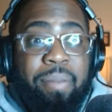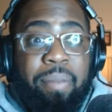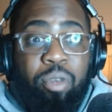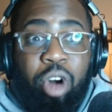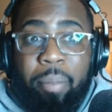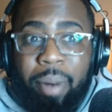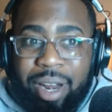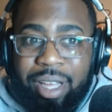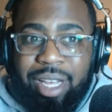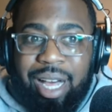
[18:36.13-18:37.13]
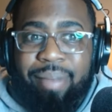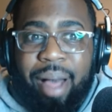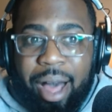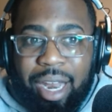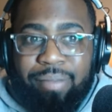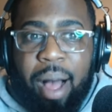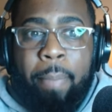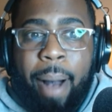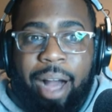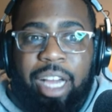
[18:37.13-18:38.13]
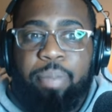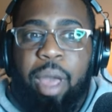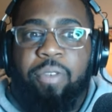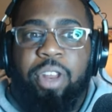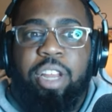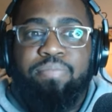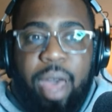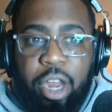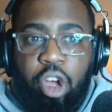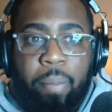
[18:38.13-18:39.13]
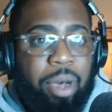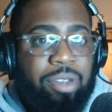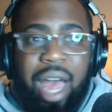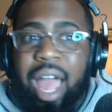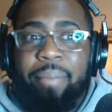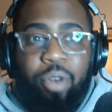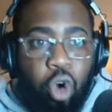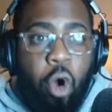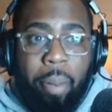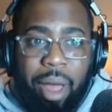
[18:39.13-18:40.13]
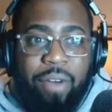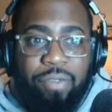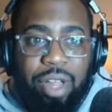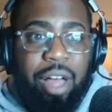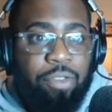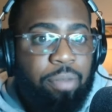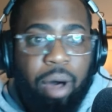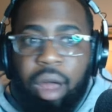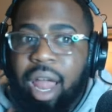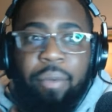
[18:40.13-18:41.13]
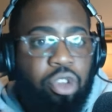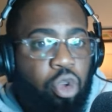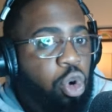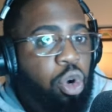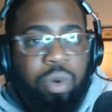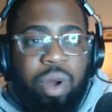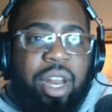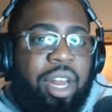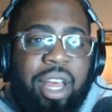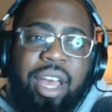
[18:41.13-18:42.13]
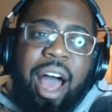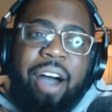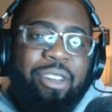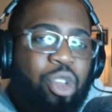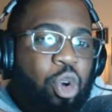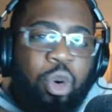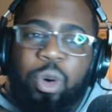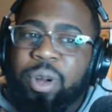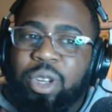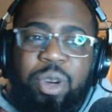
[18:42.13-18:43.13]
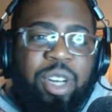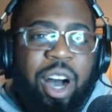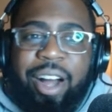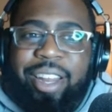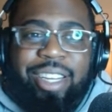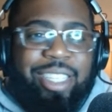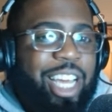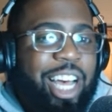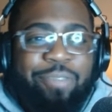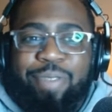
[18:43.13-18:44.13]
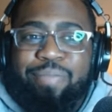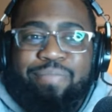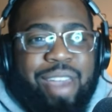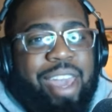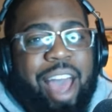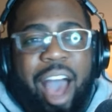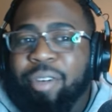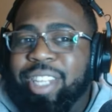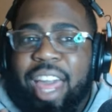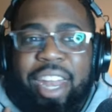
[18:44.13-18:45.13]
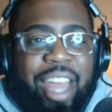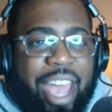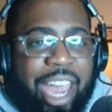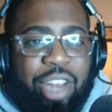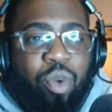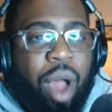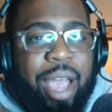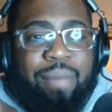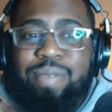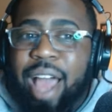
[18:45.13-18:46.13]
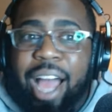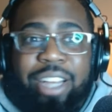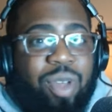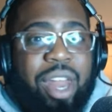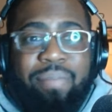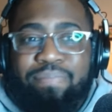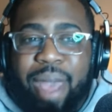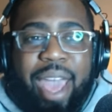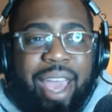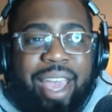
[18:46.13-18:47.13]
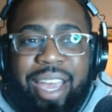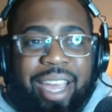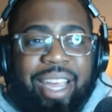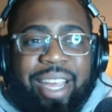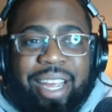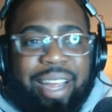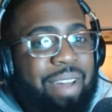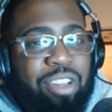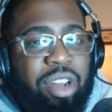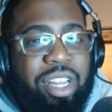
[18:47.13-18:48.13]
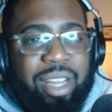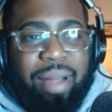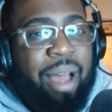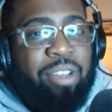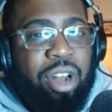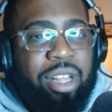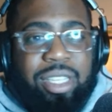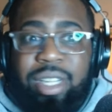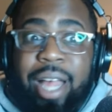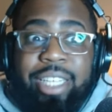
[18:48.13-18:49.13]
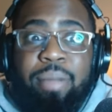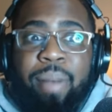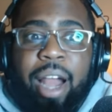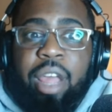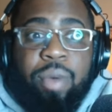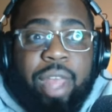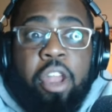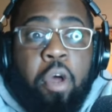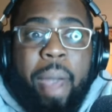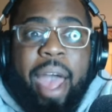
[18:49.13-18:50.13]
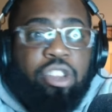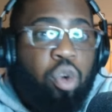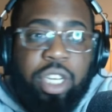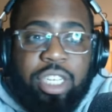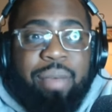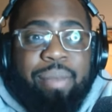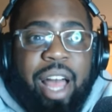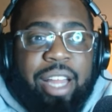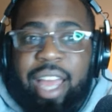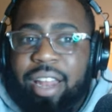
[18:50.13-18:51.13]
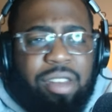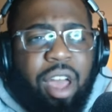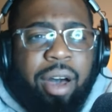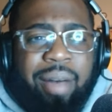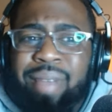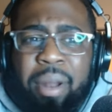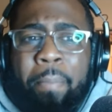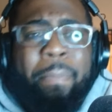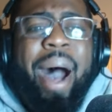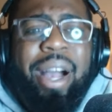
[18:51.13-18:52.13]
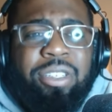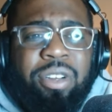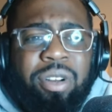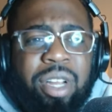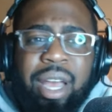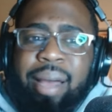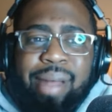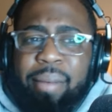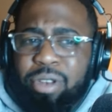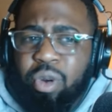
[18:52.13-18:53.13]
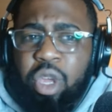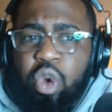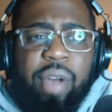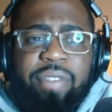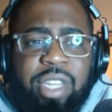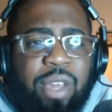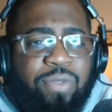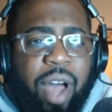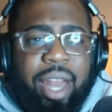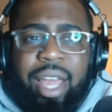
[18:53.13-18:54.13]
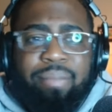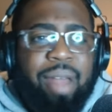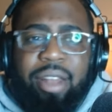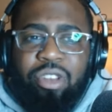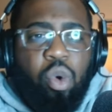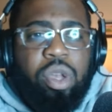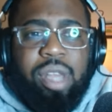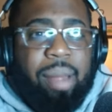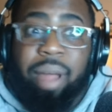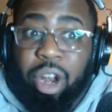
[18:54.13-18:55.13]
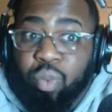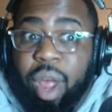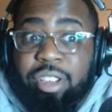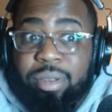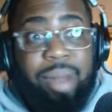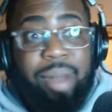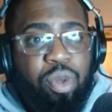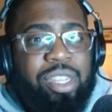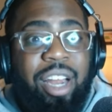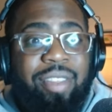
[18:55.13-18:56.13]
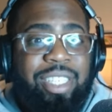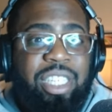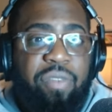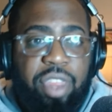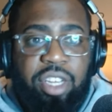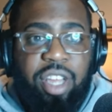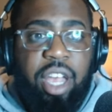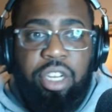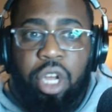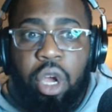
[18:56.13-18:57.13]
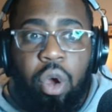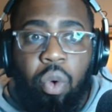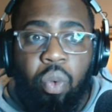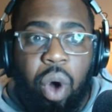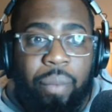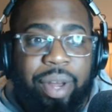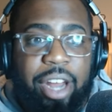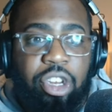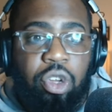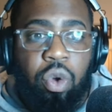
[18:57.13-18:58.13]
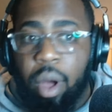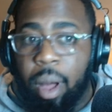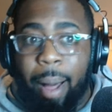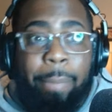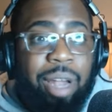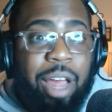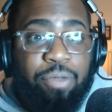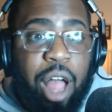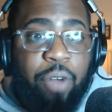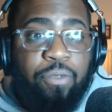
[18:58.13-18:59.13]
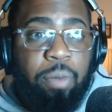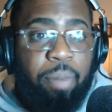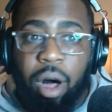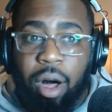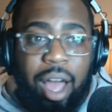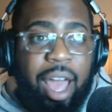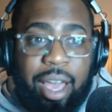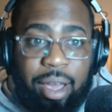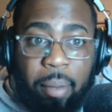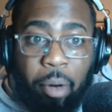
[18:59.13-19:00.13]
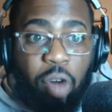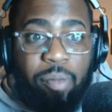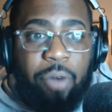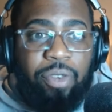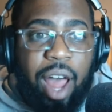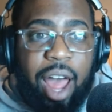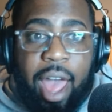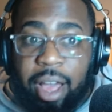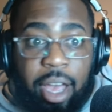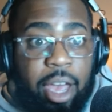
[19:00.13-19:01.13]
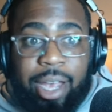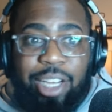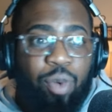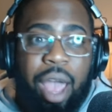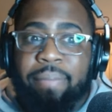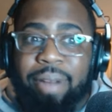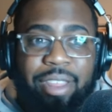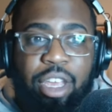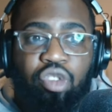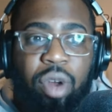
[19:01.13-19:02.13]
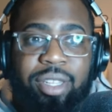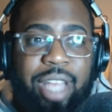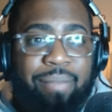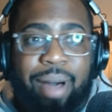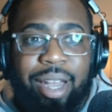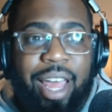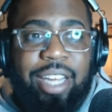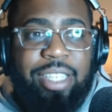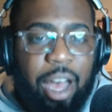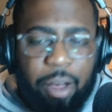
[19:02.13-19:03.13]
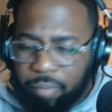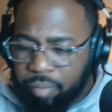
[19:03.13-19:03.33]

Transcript: More money could come out of my pocket to pay for these medical bills. I am cool playing flag football. I was cool running. I was cool doing all this stuff. But, man, I was at an age where I am not trying to pay. And I'm not trying to just let somebody without no pads on just hit me like that. No, I'm not a boxer. I'm not doing the UFC fighting. I'm not a wrestler. I'm not doing none of that stuff at this age. What would I do? I play flag football. Hey, pull my flag. It's way better than you trying to take my legs out.